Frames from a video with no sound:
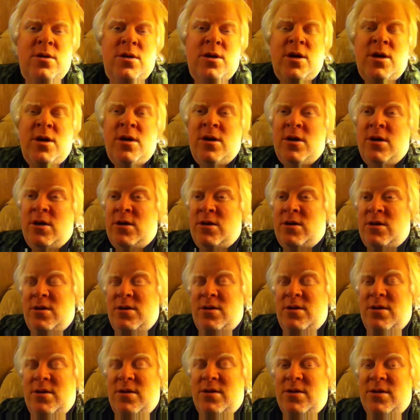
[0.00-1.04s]
And
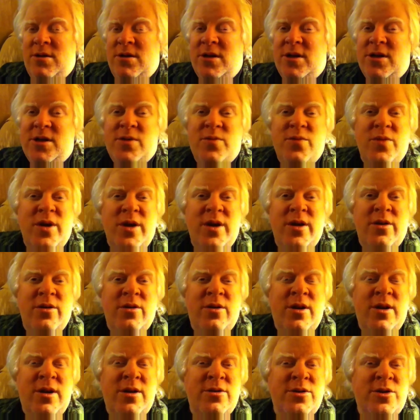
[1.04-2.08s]
it doesn't matter
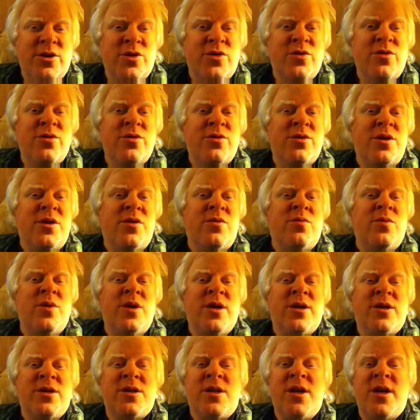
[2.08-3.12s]
how strong you
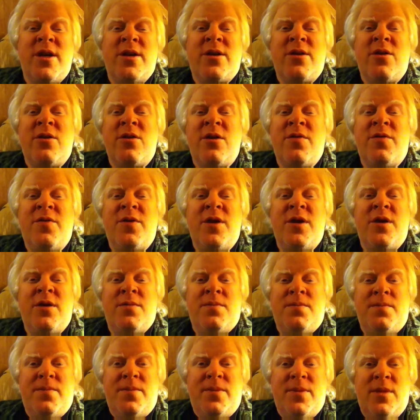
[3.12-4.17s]
mix that coffee.
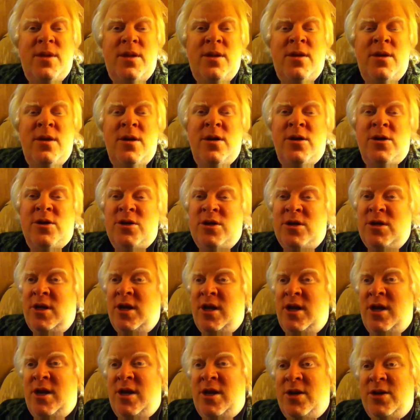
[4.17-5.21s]
It
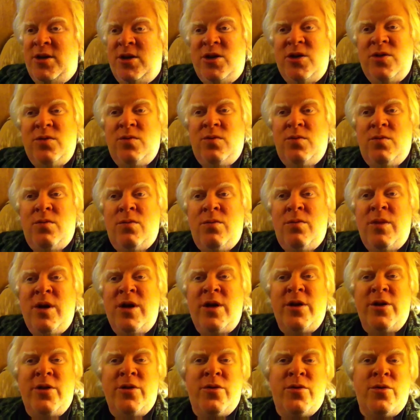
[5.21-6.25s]
stays
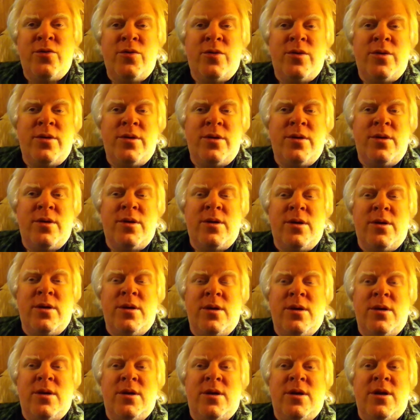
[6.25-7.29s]
mellow.
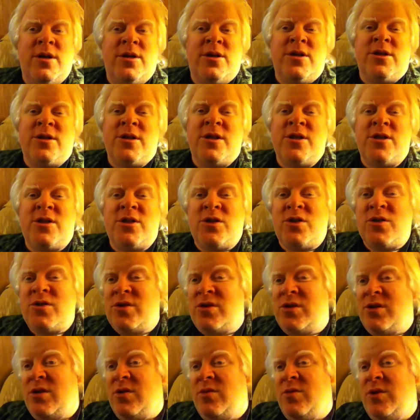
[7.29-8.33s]
It just gets
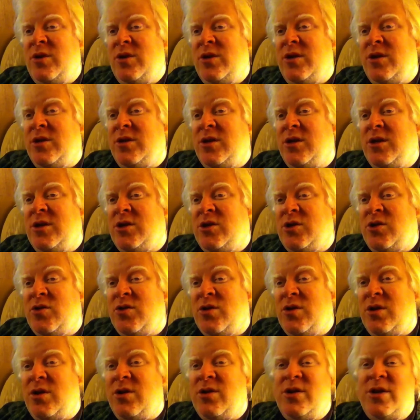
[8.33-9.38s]
stronger, but it doesn't get
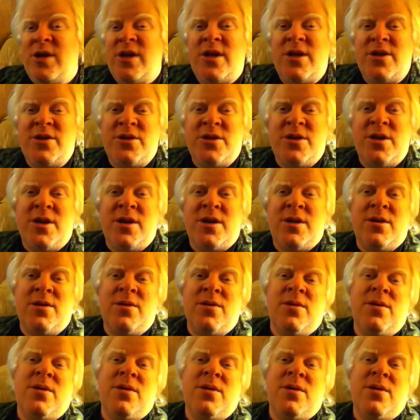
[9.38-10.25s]
stronger tasting.